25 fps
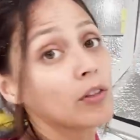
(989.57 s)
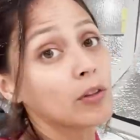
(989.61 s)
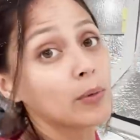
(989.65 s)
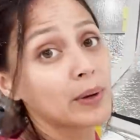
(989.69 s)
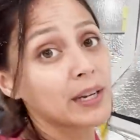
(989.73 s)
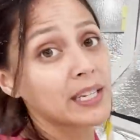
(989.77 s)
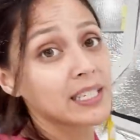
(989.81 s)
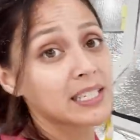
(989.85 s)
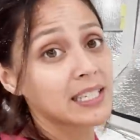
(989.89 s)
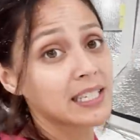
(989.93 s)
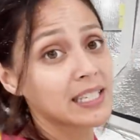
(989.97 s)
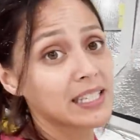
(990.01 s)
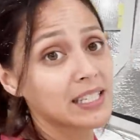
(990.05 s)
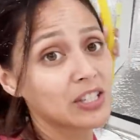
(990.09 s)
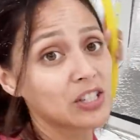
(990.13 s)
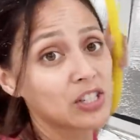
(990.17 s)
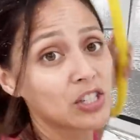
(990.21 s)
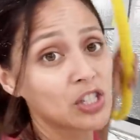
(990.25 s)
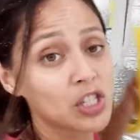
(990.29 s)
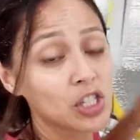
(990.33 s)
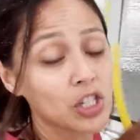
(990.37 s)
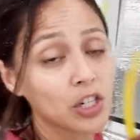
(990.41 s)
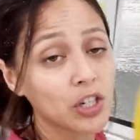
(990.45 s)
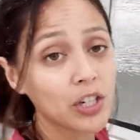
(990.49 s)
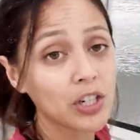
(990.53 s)
the way to the
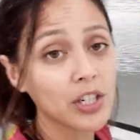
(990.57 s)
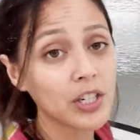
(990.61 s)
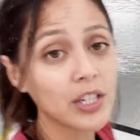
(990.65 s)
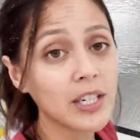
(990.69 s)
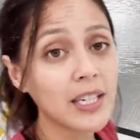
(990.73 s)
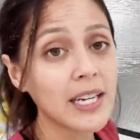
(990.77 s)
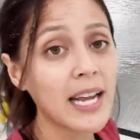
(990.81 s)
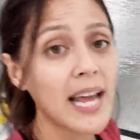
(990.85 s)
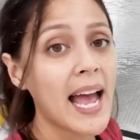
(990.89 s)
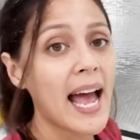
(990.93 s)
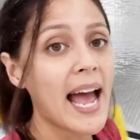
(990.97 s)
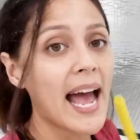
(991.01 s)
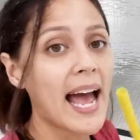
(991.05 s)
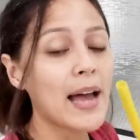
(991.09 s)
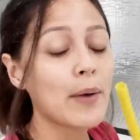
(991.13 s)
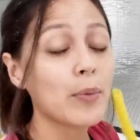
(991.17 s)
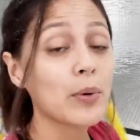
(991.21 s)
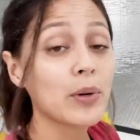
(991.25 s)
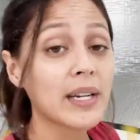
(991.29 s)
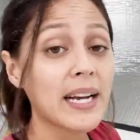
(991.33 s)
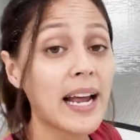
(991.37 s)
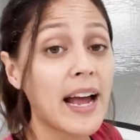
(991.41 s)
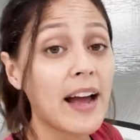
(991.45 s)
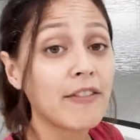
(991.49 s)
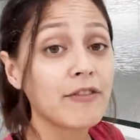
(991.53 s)
stern, and we're
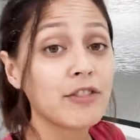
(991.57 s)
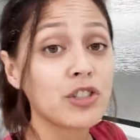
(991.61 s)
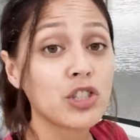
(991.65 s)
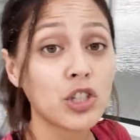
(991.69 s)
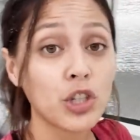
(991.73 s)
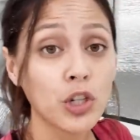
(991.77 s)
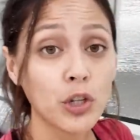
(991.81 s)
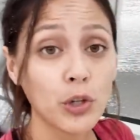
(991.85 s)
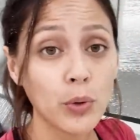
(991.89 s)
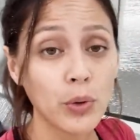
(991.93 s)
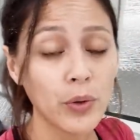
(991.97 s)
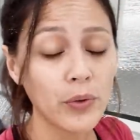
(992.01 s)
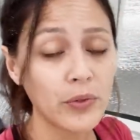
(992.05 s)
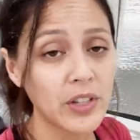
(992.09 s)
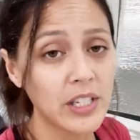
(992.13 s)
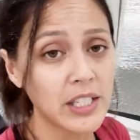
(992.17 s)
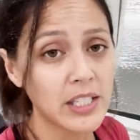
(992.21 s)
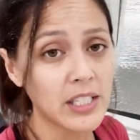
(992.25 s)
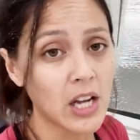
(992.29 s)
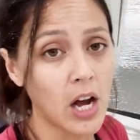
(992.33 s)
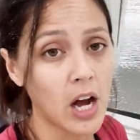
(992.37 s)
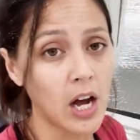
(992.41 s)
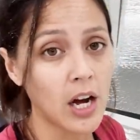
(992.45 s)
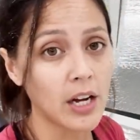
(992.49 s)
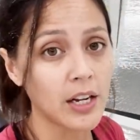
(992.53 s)
going to have 2 of
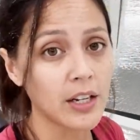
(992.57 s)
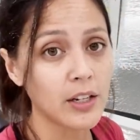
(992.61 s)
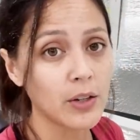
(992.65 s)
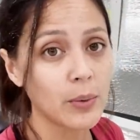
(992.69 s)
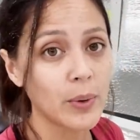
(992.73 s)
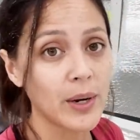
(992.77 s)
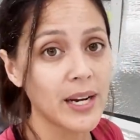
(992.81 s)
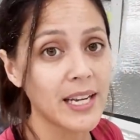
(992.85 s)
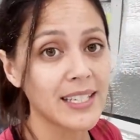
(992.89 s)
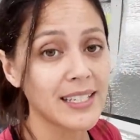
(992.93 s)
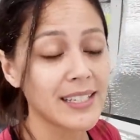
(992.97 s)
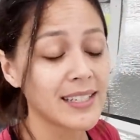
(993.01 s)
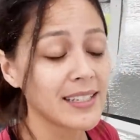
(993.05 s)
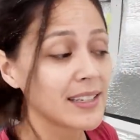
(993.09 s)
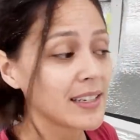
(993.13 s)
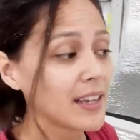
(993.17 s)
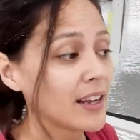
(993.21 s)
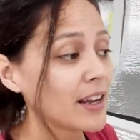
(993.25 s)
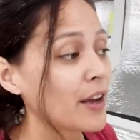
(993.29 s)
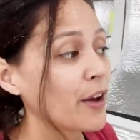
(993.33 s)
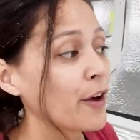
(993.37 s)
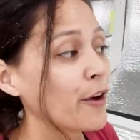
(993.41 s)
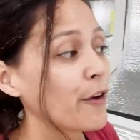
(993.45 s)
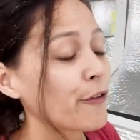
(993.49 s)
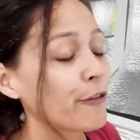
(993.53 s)
these conduits
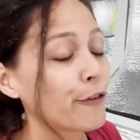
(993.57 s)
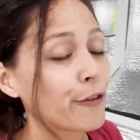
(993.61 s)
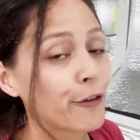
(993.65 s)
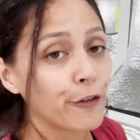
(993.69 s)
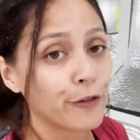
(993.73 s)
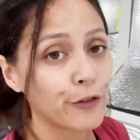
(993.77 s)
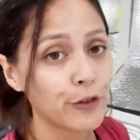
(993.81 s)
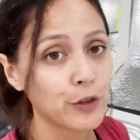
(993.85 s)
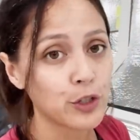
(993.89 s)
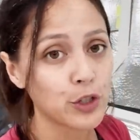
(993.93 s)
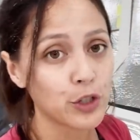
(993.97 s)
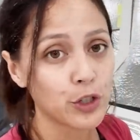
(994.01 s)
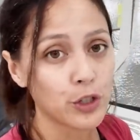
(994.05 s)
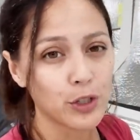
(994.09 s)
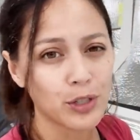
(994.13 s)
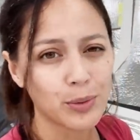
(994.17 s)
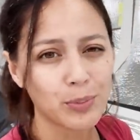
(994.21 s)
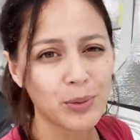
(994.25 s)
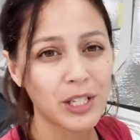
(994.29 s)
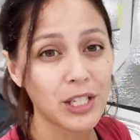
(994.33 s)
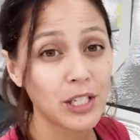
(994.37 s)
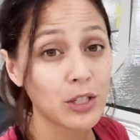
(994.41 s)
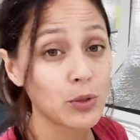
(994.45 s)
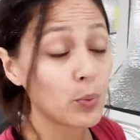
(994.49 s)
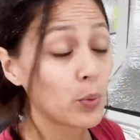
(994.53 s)
for future use
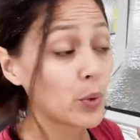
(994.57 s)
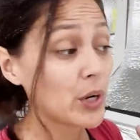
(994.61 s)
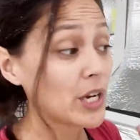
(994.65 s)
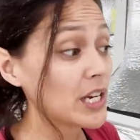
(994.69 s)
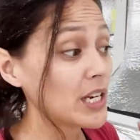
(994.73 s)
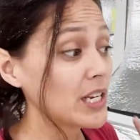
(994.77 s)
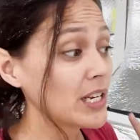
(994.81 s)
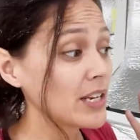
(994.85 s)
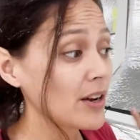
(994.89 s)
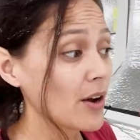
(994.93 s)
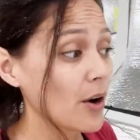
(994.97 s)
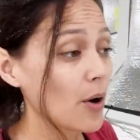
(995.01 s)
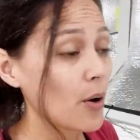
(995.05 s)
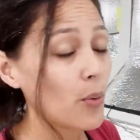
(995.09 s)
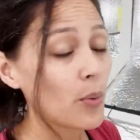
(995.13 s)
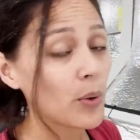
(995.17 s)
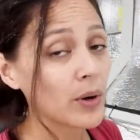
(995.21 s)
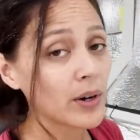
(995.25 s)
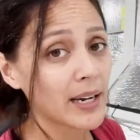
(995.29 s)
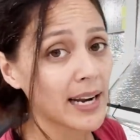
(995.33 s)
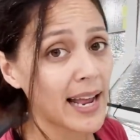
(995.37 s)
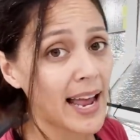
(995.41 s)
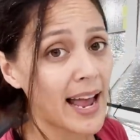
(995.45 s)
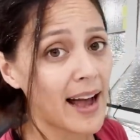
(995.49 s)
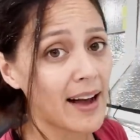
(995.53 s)
because we know we're
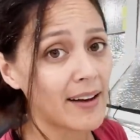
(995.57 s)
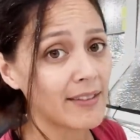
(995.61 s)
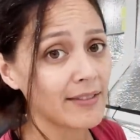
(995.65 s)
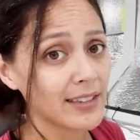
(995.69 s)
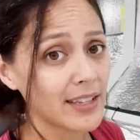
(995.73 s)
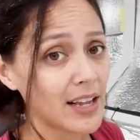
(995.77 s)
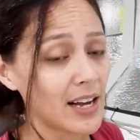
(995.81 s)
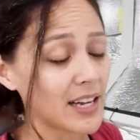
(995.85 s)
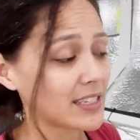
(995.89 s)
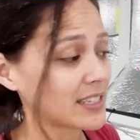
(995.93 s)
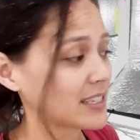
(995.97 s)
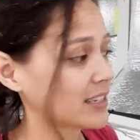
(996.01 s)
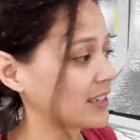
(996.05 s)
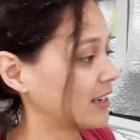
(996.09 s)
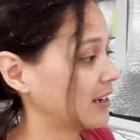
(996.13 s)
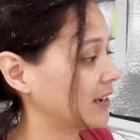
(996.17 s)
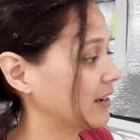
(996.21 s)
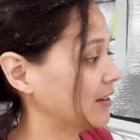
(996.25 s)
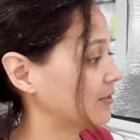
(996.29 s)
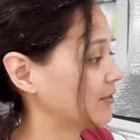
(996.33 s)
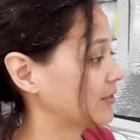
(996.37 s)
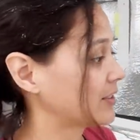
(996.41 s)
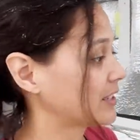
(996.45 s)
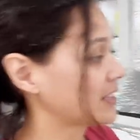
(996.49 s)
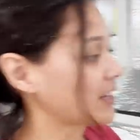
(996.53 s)
going to have lots
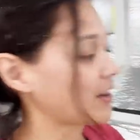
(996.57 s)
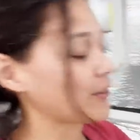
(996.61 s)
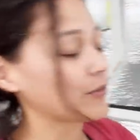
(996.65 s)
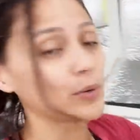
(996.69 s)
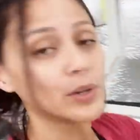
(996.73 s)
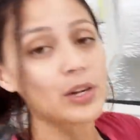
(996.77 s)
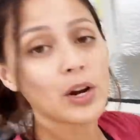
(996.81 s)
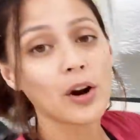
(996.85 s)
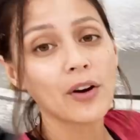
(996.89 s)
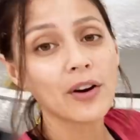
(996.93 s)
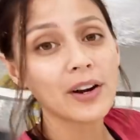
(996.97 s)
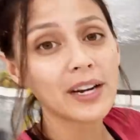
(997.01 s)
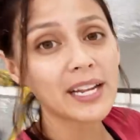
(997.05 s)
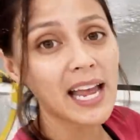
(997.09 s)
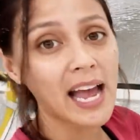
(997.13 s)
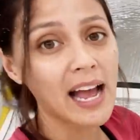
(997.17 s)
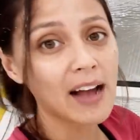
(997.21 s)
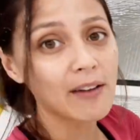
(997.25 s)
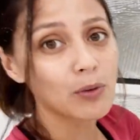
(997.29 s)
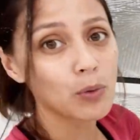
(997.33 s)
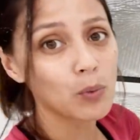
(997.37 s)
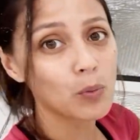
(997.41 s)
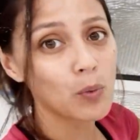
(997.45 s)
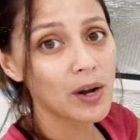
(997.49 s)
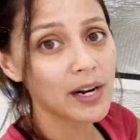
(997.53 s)
of stuff. We already
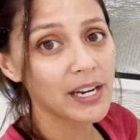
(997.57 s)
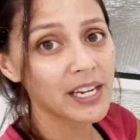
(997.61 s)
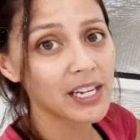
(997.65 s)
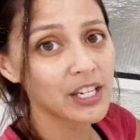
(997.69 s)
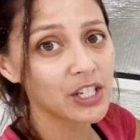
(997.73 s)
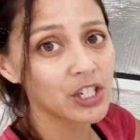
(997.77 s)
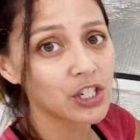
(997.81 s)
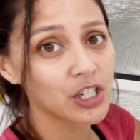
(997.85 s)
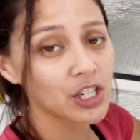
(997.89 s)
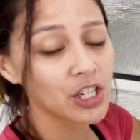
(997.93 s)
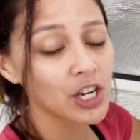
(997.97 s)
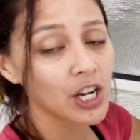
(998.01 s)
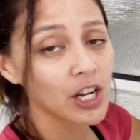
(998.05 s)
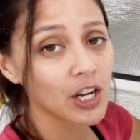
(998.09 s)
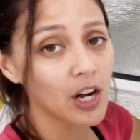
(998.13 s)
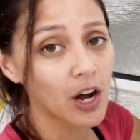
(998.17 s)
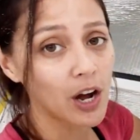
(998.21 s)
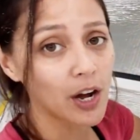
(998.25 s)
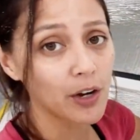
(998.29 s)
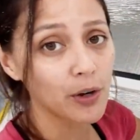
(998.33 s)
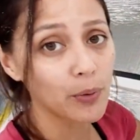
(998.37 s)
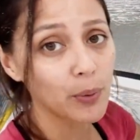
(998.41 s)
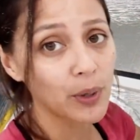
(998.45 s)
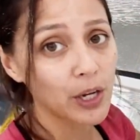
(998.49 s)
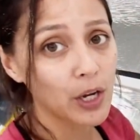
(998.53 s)
have a 1-inch
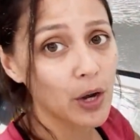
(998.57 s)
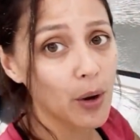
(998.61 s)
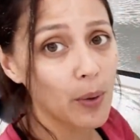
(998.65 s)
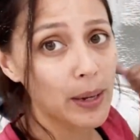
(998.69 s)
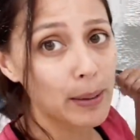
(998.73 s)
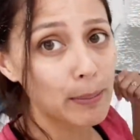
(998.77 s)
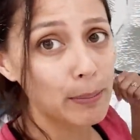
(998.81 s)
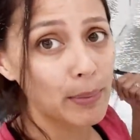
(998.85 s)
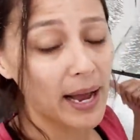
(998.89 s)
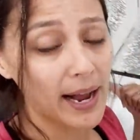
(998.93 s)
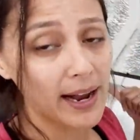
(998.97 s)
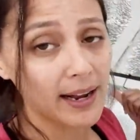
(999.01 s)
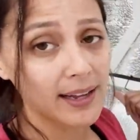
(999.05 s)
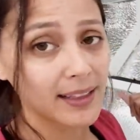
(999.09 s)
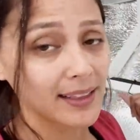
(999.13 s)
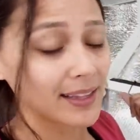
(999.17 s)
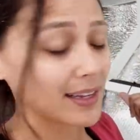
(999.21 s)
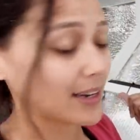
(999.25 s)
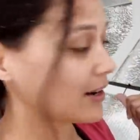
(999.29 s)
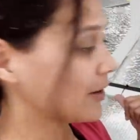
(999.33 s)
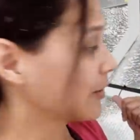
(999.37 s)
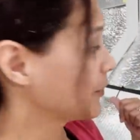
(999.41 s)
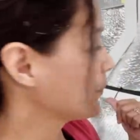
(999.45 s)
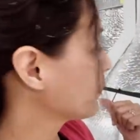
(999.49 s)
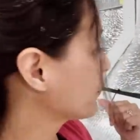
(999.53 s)
conduit going back
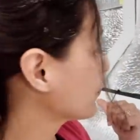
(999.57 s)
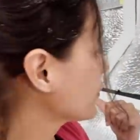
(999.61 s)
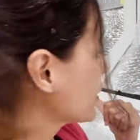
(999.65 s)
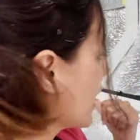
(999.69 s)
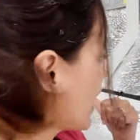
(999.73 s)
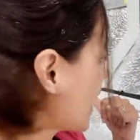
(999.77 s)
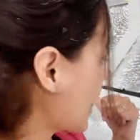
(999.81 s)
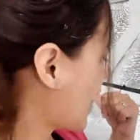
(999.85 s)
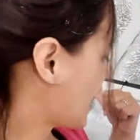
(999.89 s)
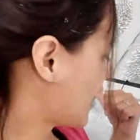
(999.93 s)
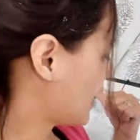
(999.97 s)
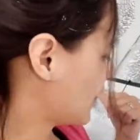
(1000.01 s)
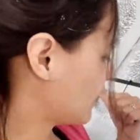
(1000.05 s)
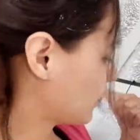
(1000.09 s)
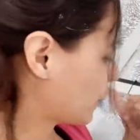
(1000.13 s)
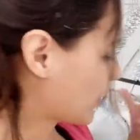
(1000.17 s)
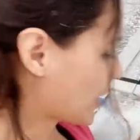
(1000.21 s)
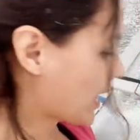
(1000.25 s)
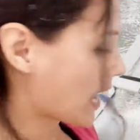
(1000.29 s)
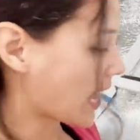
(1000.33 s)
there, and we